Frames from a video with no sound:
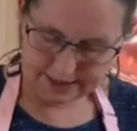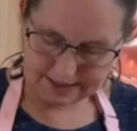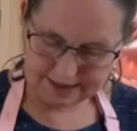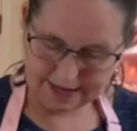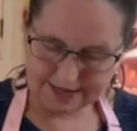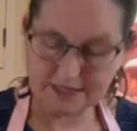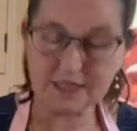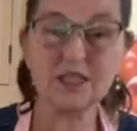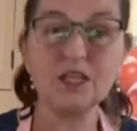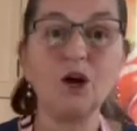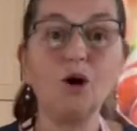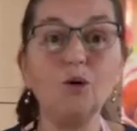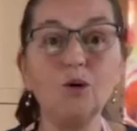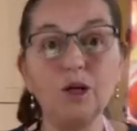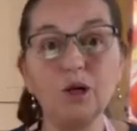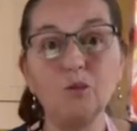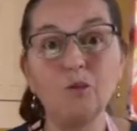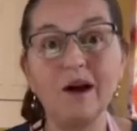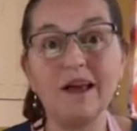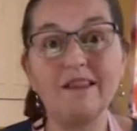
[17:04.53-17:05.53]
that's the
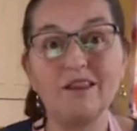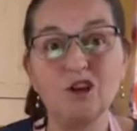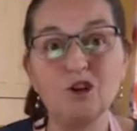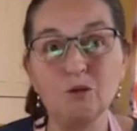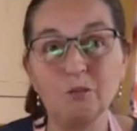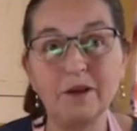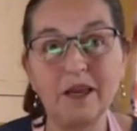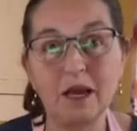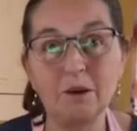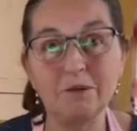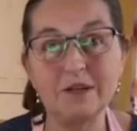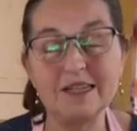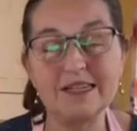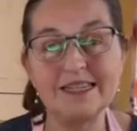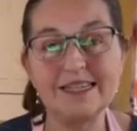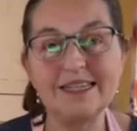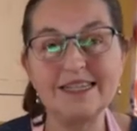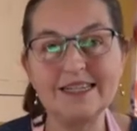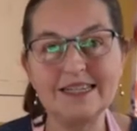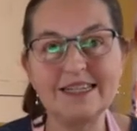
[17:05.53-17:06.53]
only way that you'll be able to
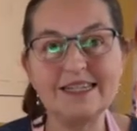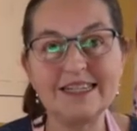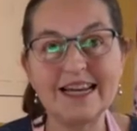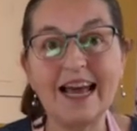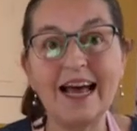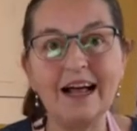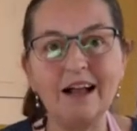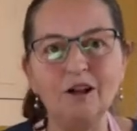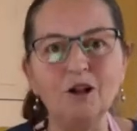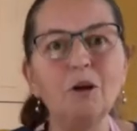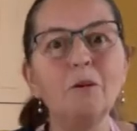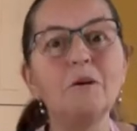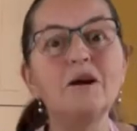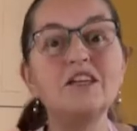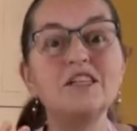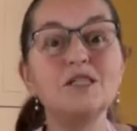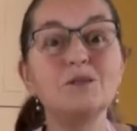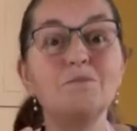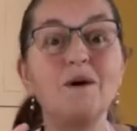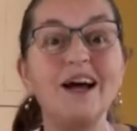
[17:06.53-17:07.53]
tell,
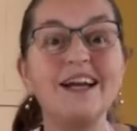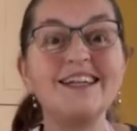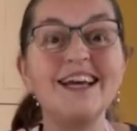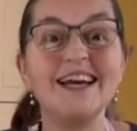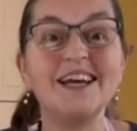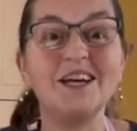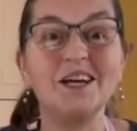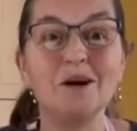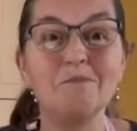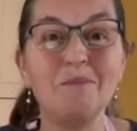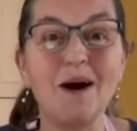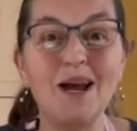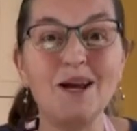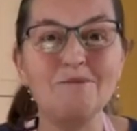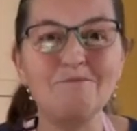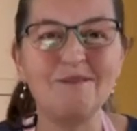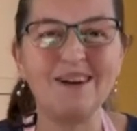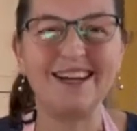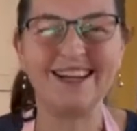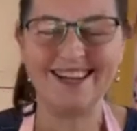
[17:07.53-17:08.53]
just by taking a
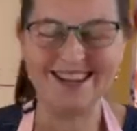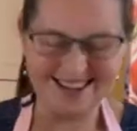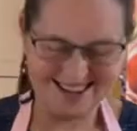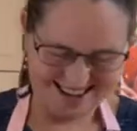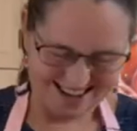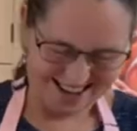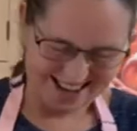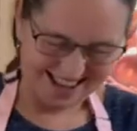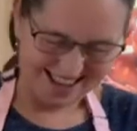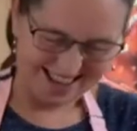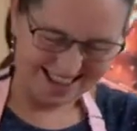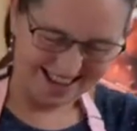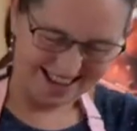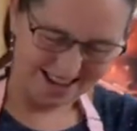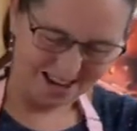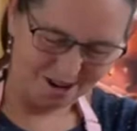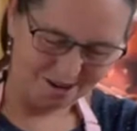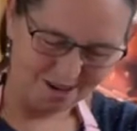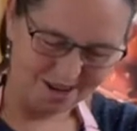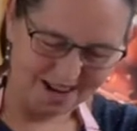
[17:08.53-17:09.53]
bite really, that